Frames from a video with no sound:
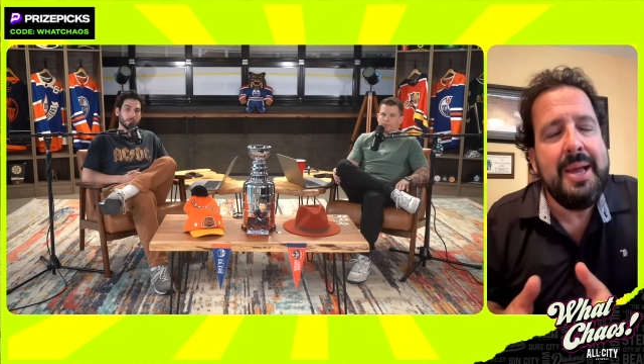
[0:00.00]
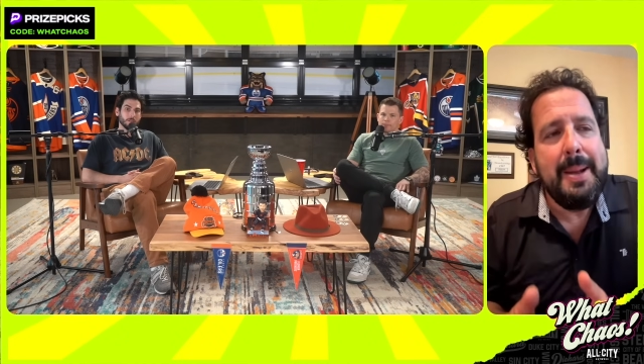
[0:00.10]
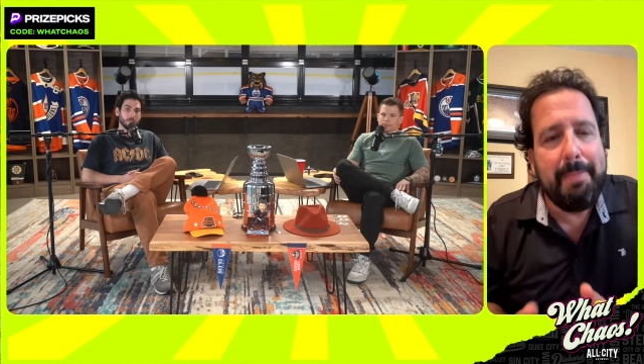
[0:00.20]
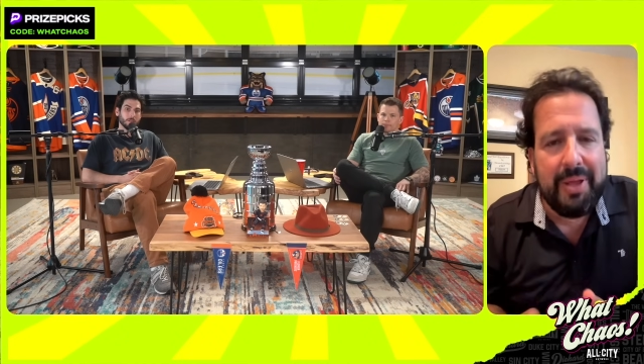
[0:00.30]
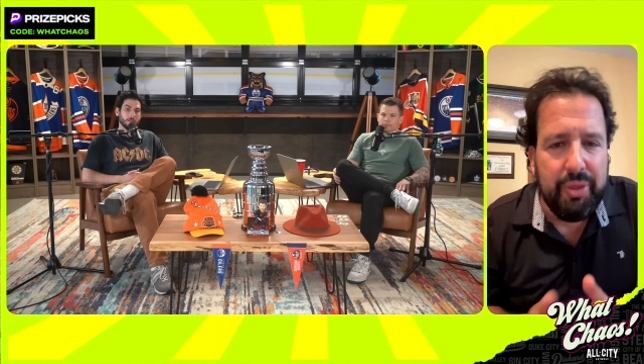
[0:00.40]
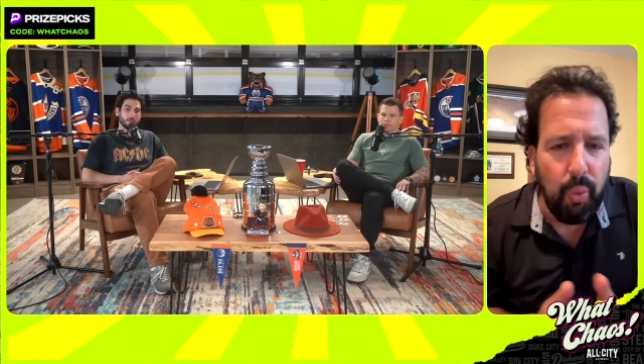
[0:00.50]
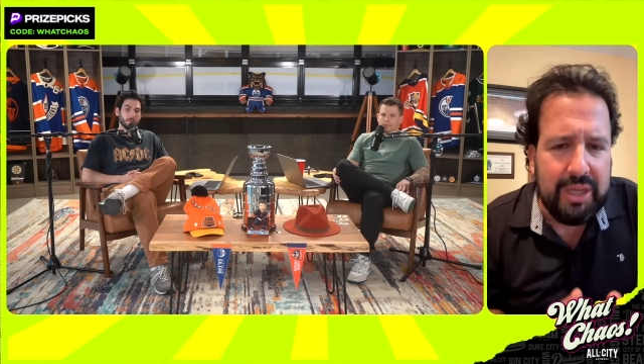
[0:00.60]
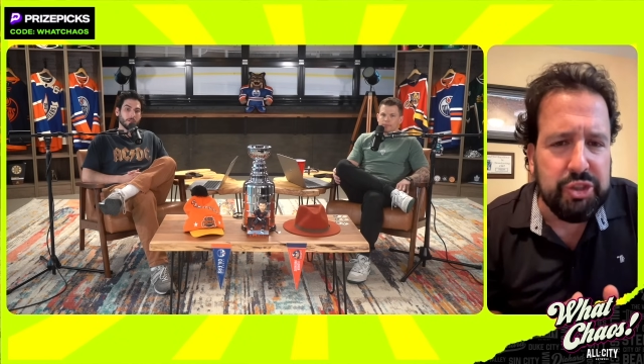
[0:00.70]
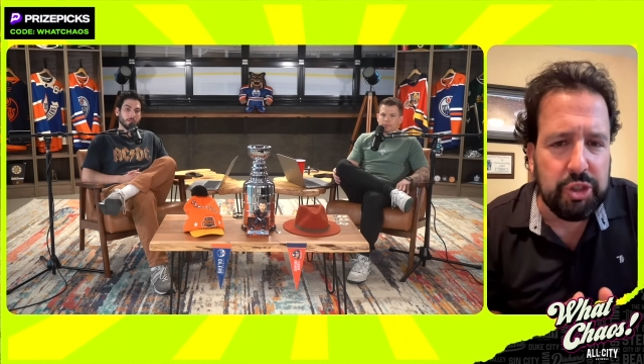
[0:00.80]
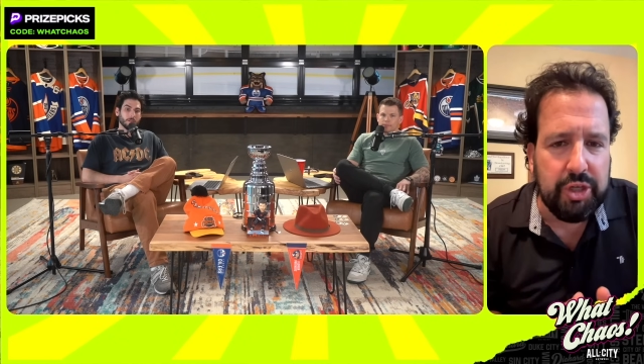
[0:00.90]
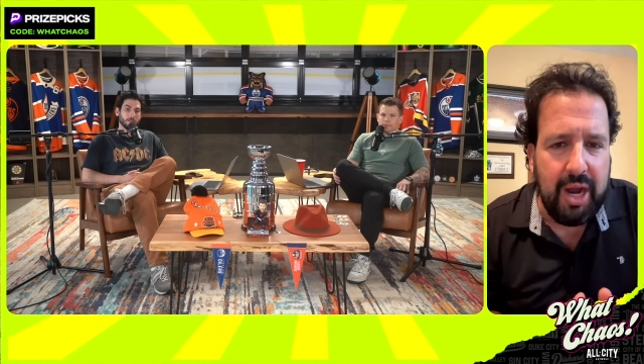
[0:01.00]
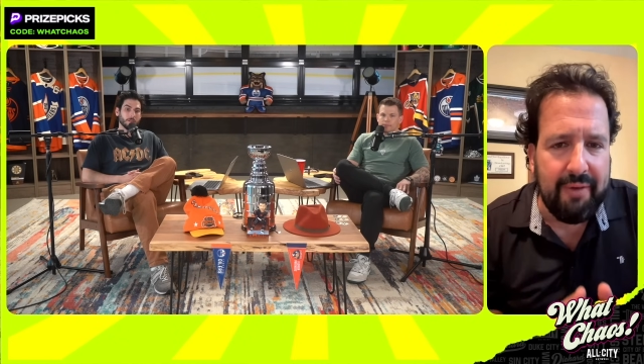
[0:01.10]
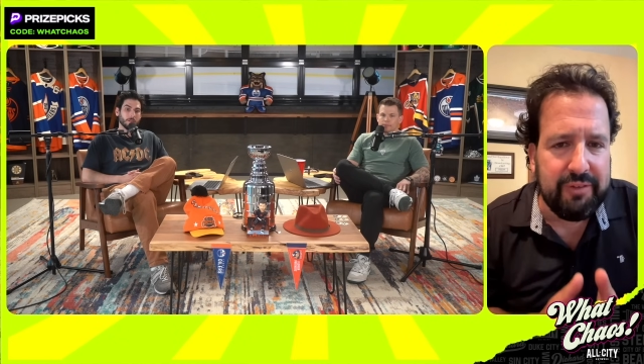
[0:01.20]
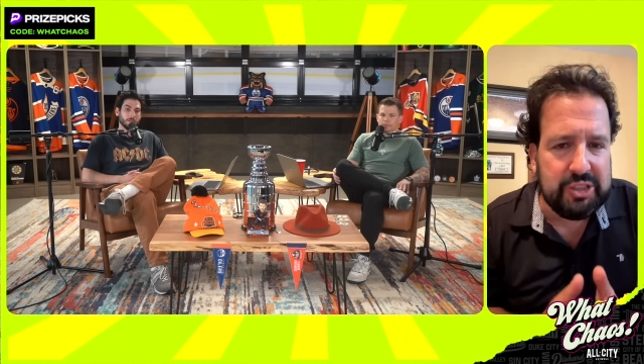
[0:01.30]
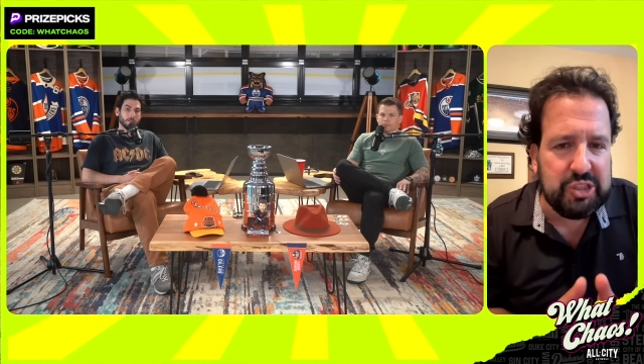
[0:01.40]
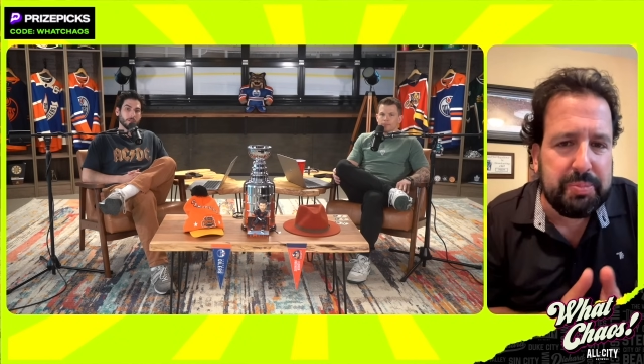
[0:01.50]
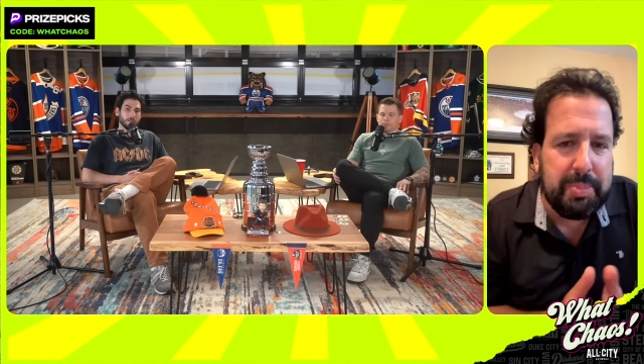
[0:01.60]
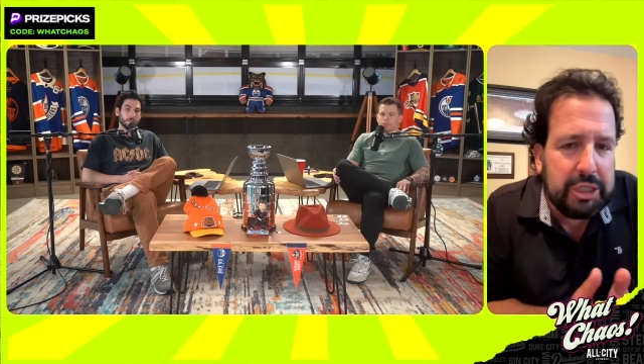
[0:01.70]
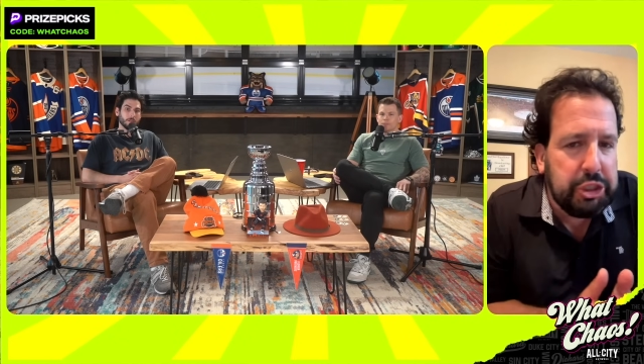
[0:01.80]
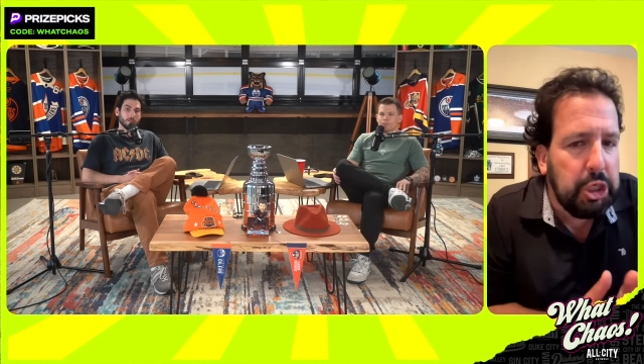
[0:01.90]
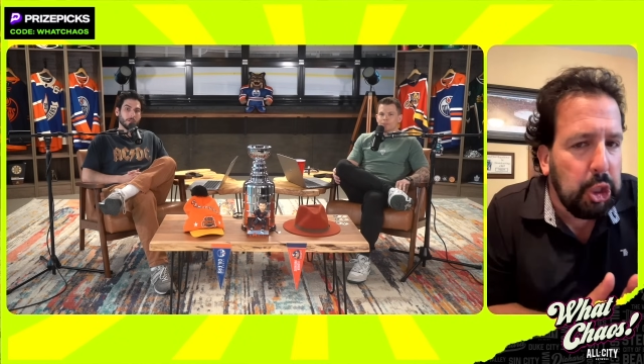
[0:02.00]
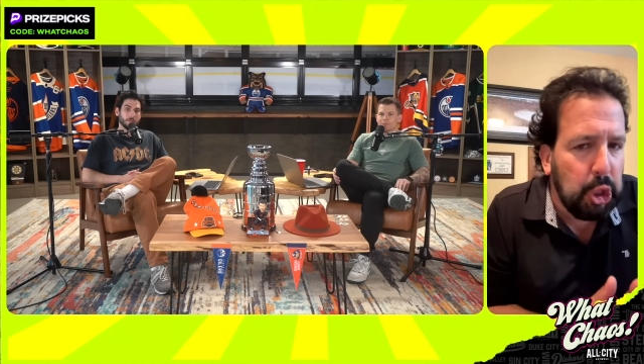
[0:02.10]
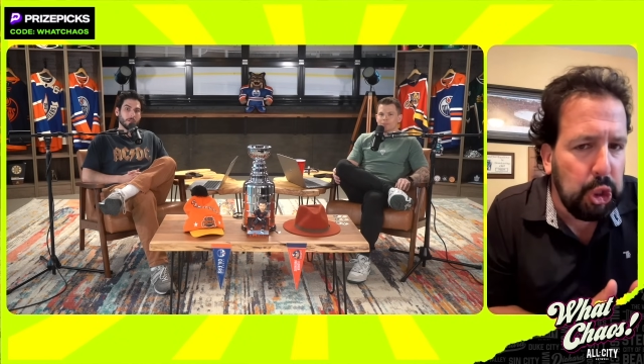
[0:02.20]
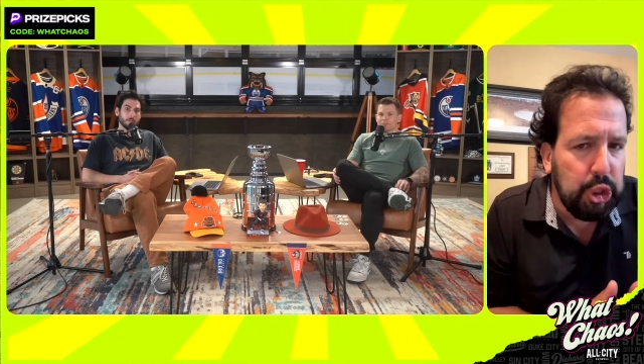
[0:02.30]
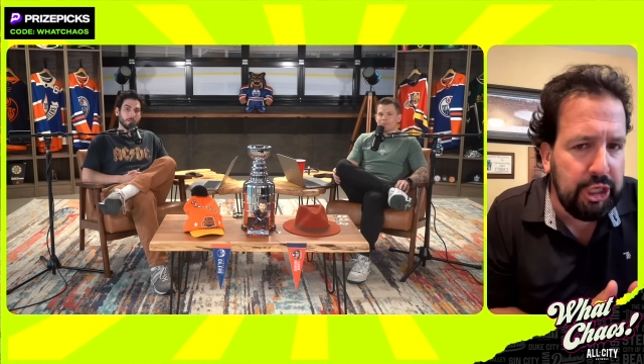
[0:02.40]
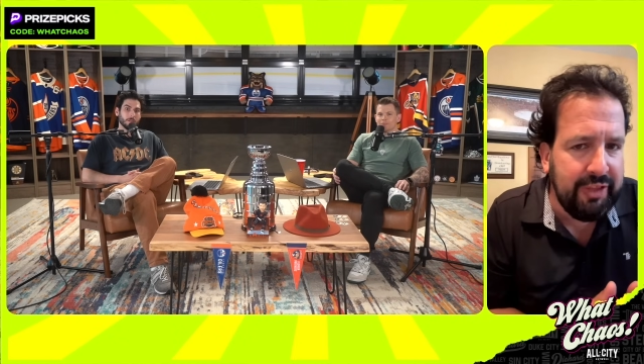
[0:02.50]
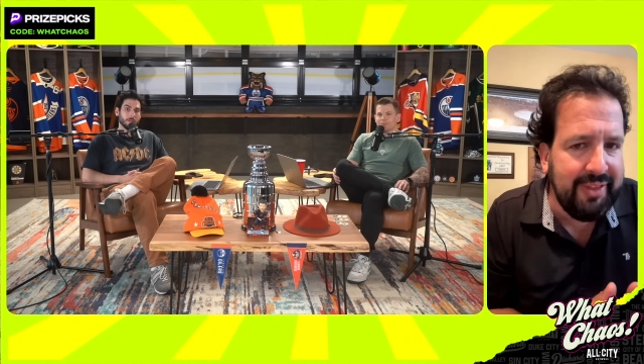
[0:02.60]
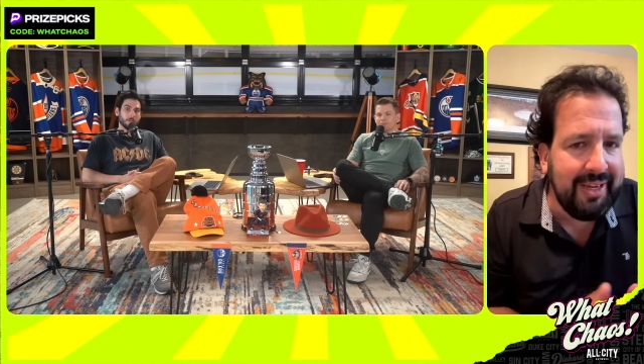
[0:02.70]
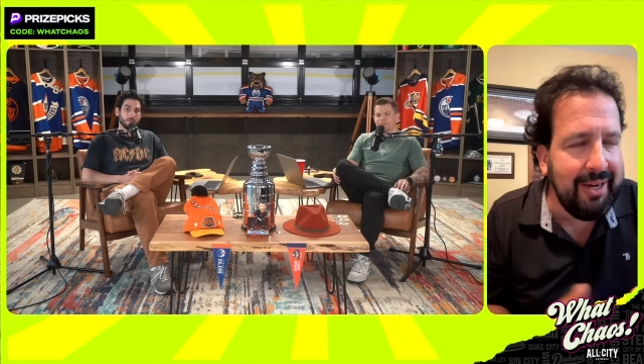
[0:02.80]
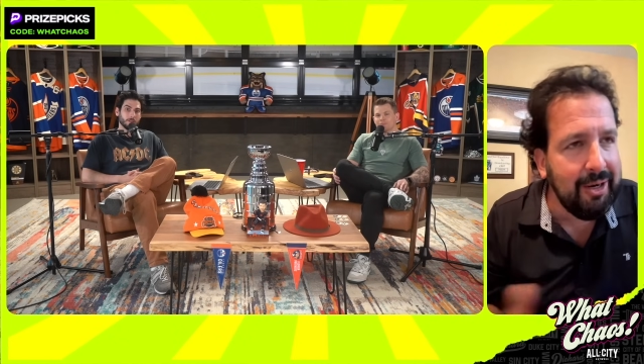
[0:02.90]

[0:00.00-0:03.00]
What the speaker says: but the Western Conference, especially early in the year,